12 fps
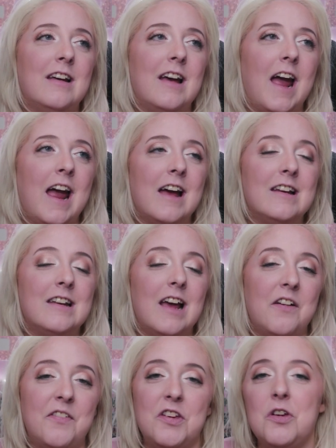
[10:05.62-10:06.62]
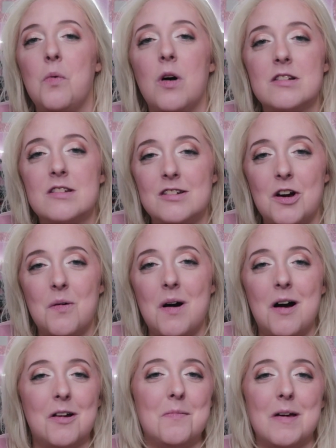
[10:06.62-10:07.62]
And if you want to know
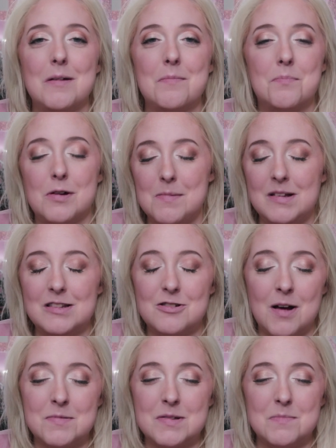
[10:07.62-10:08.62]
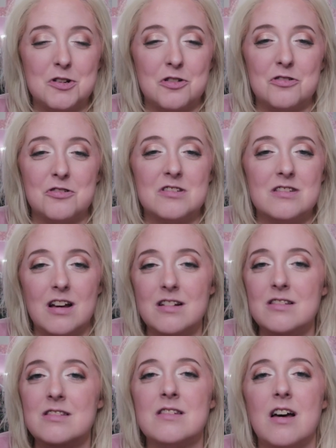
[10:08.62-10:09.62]
how to make pre-made straps, I'm sure there's
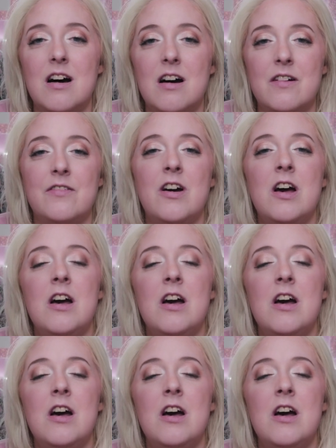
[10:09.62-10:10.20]
tons of